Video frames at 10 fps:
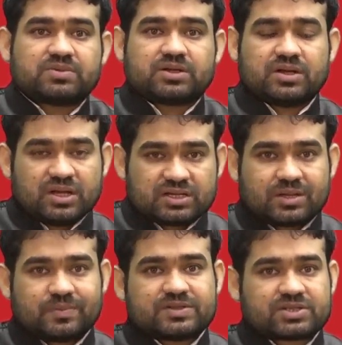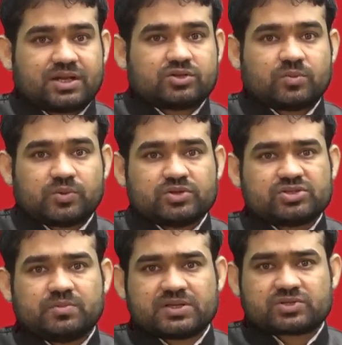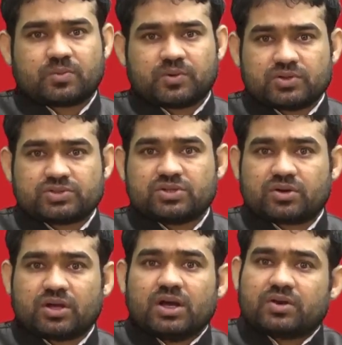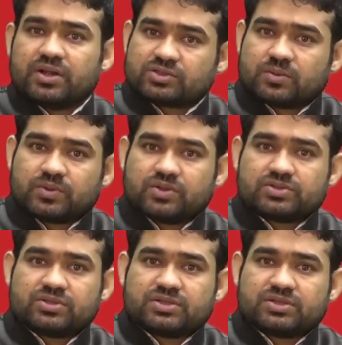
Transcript: The example star topology, bus topology or ring topology,